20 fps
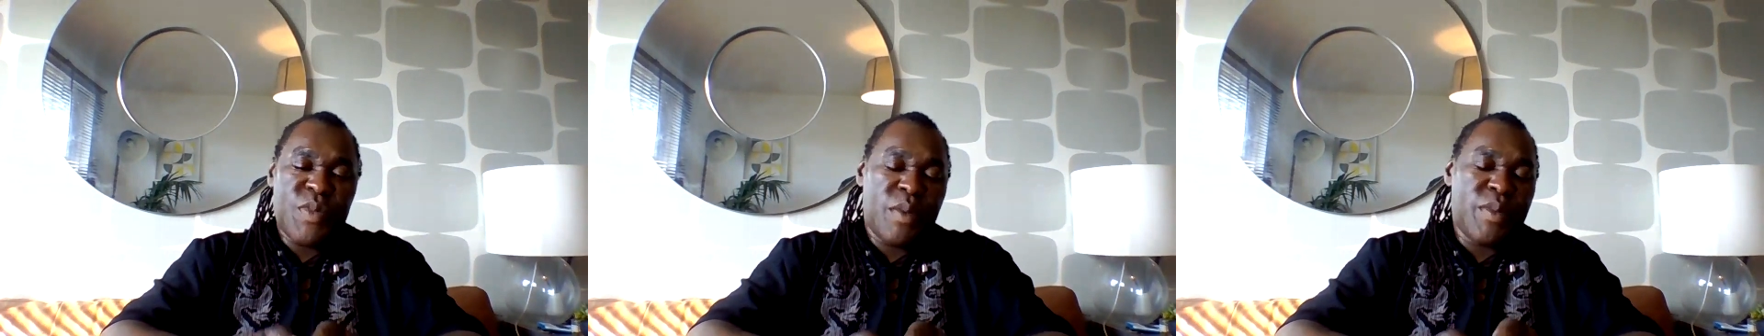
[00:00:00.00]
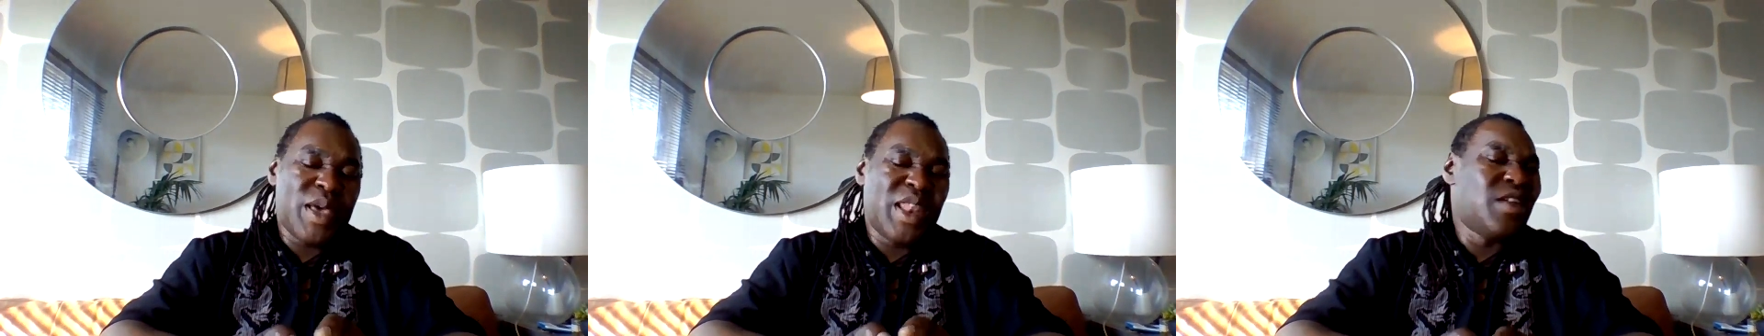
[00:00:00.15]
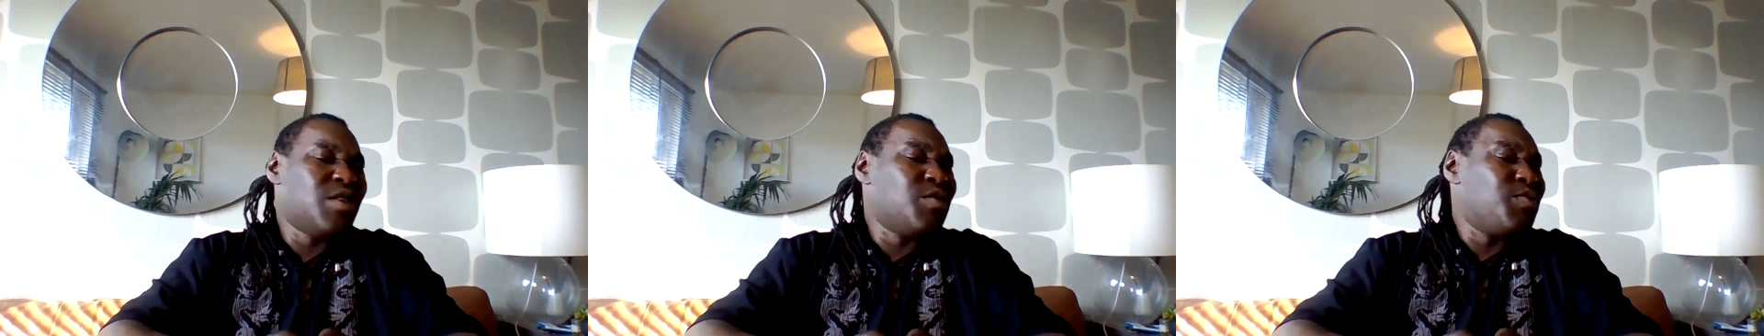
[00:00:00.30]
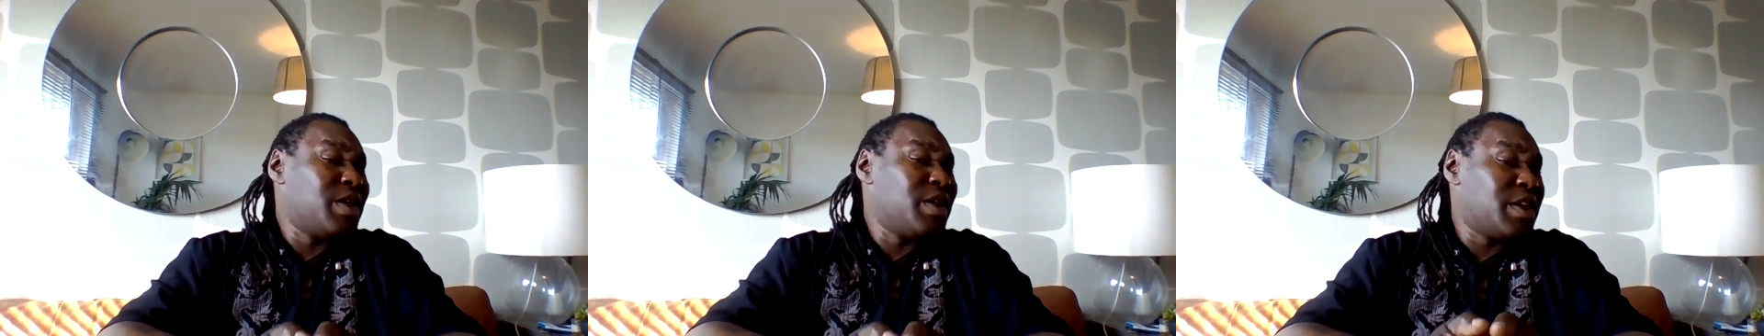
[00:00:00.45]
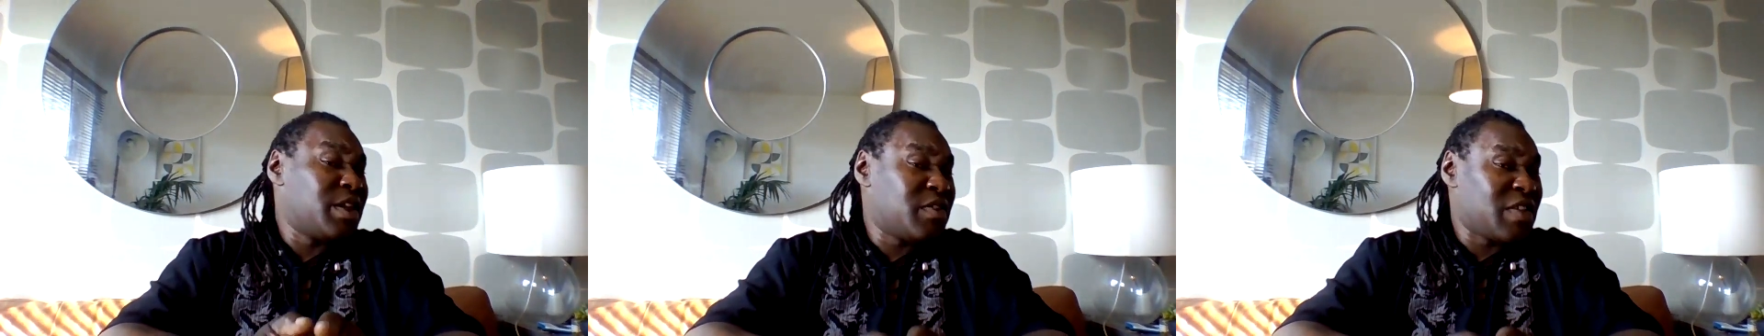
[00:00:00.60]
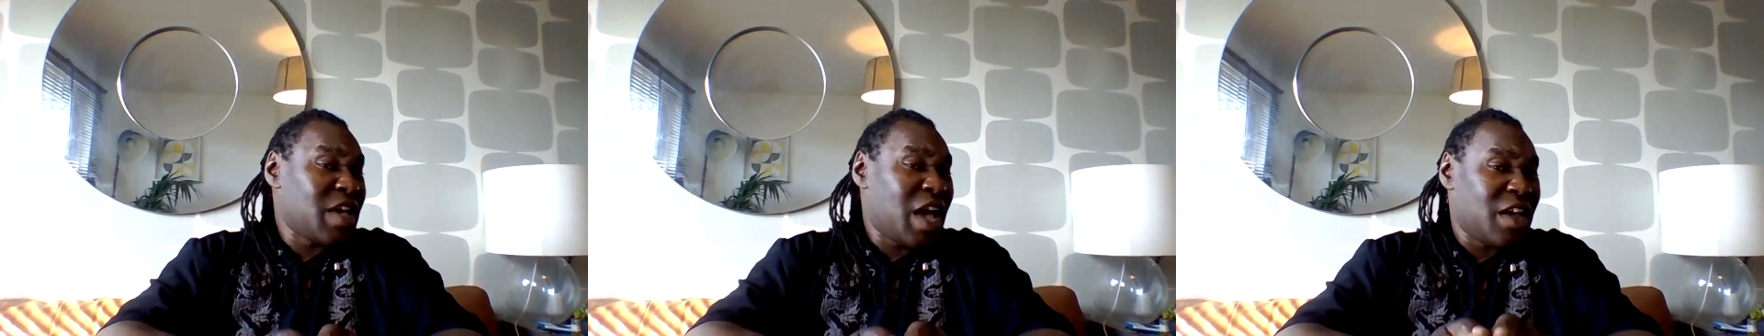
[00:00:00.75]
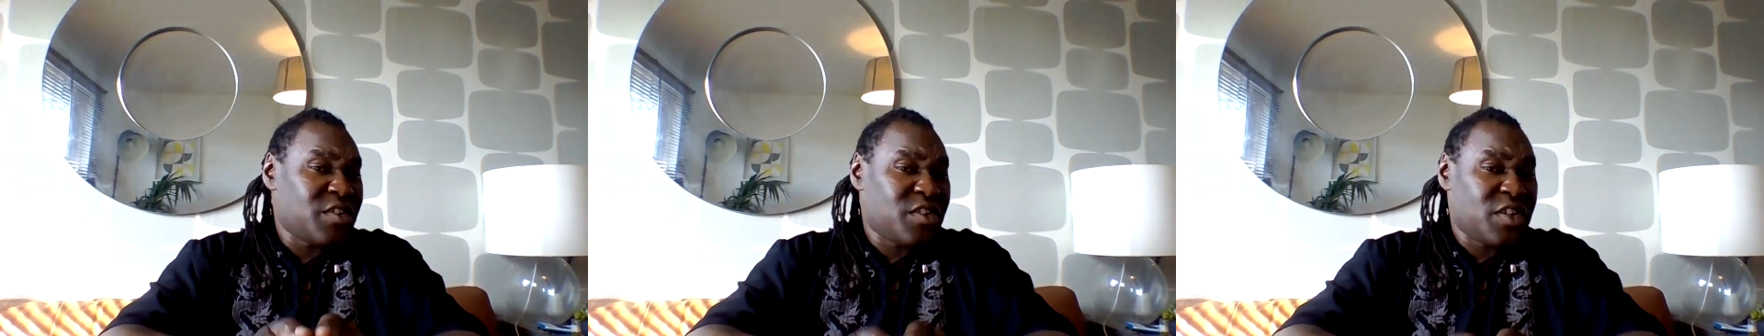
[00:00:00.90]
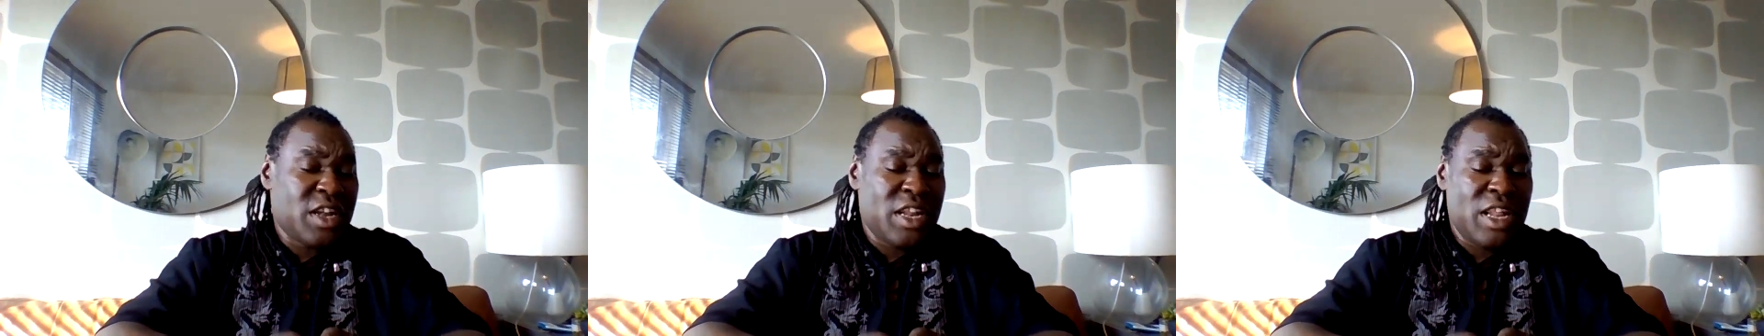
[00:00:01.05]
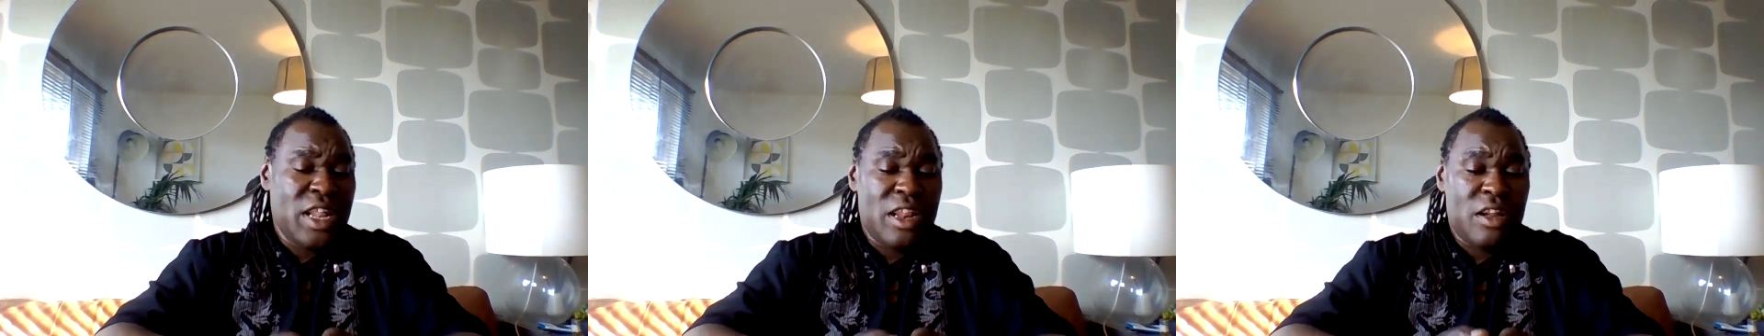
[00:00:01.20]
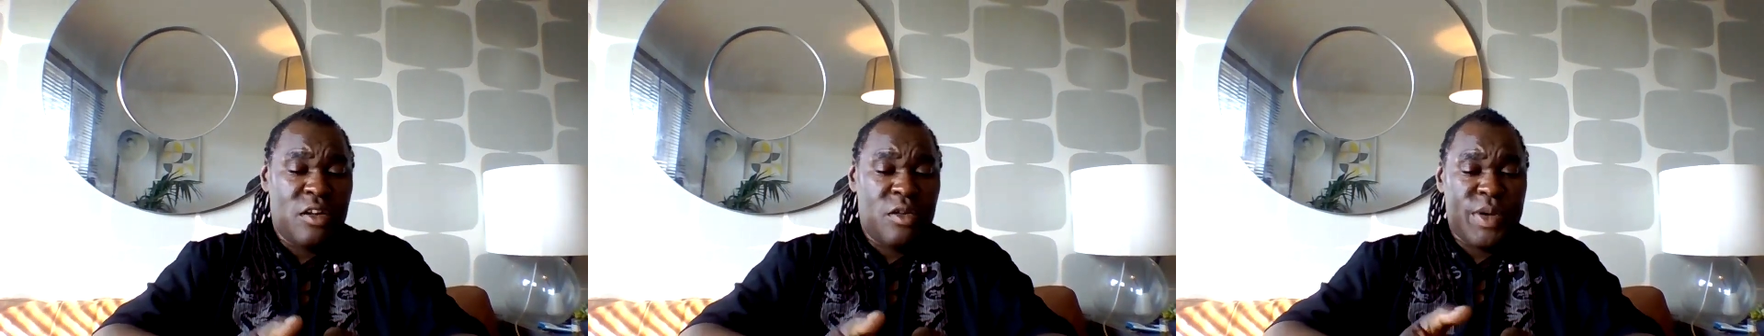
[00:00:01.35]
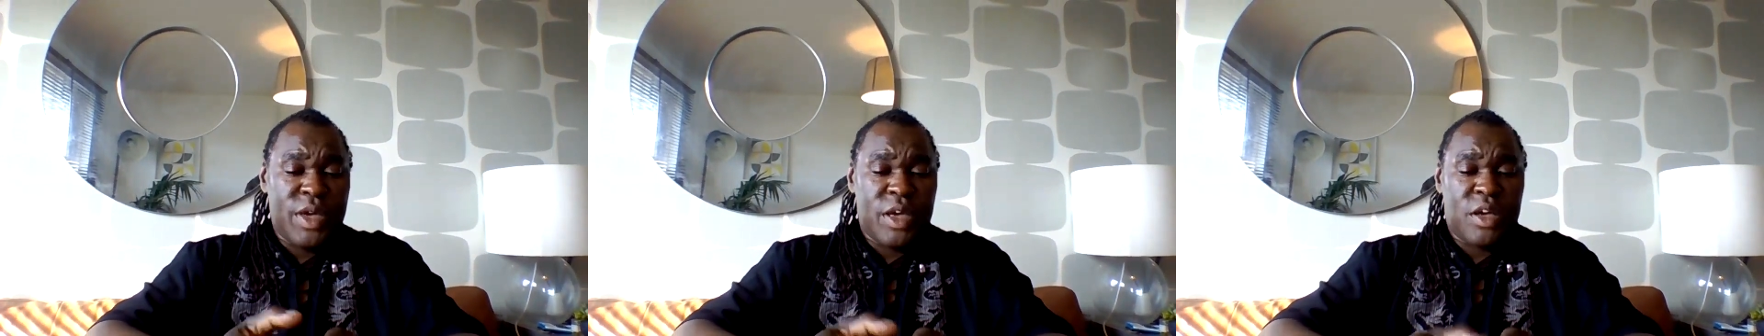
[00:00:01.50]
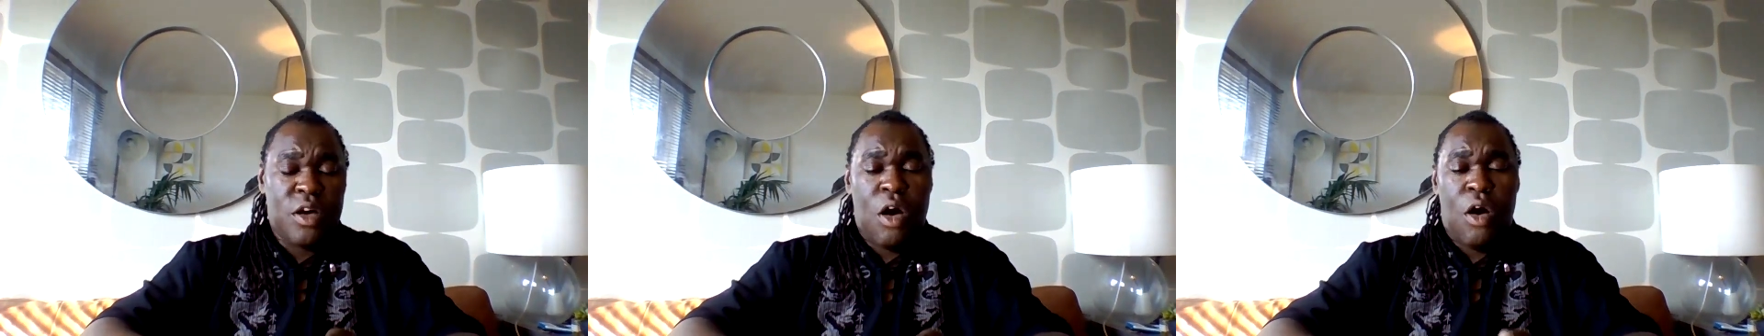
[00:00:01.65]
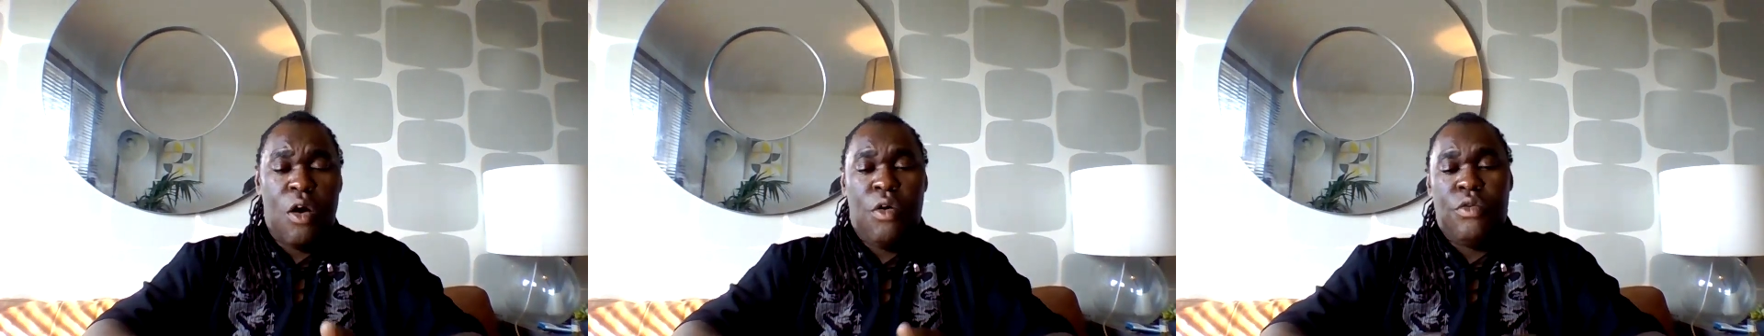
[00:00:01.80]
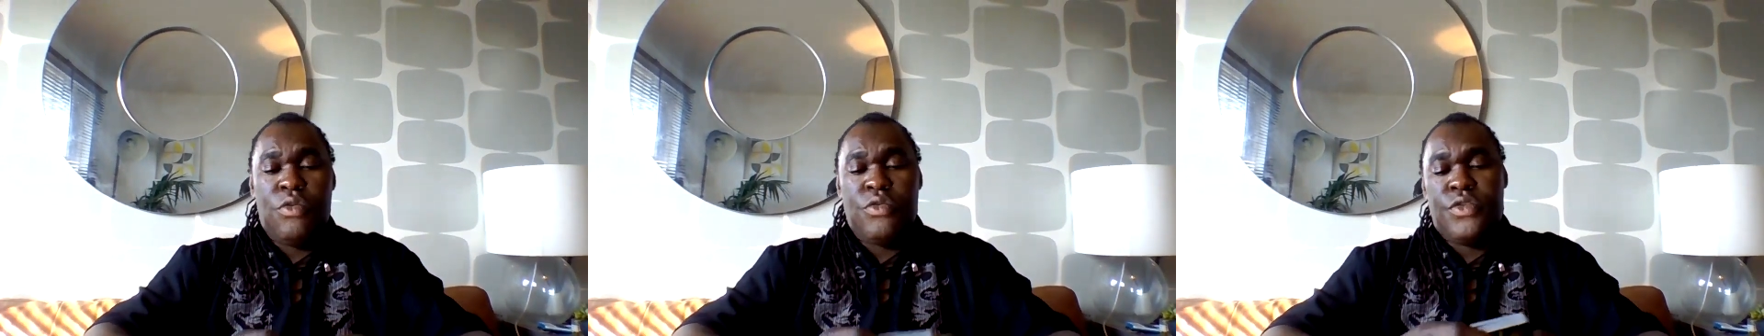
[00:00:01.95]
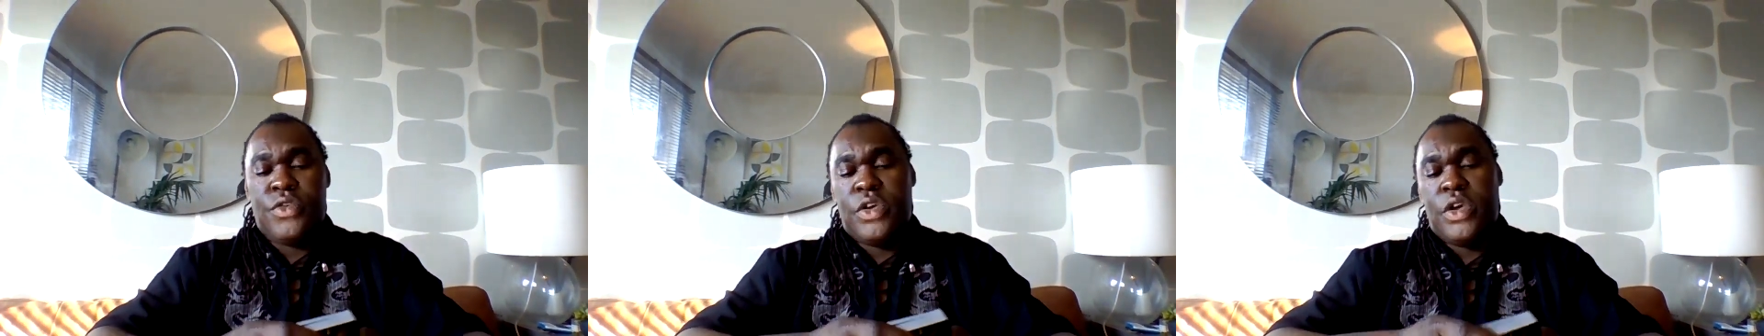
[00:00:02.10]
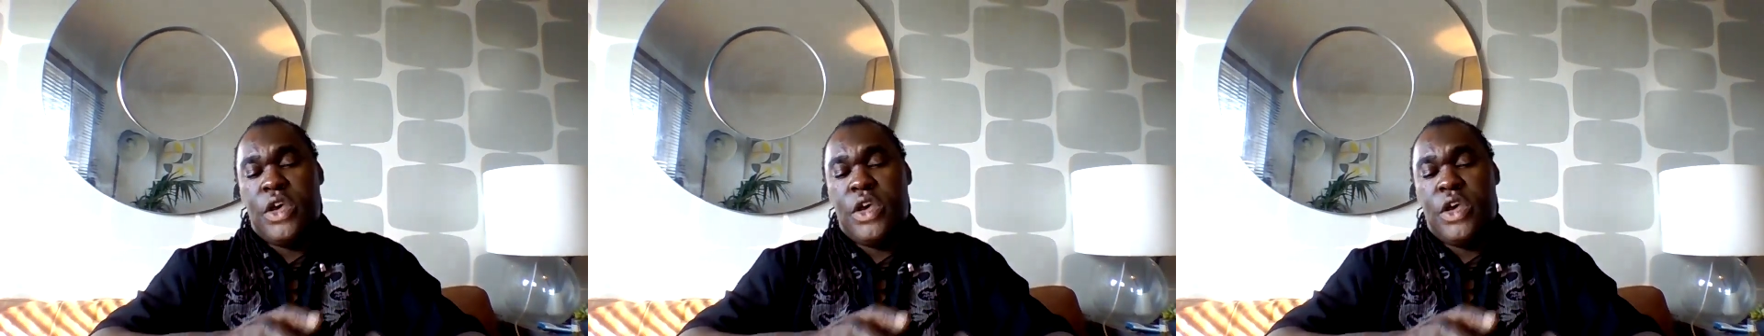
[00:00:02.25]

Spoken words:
maybe a little bit detached and a little bit cold.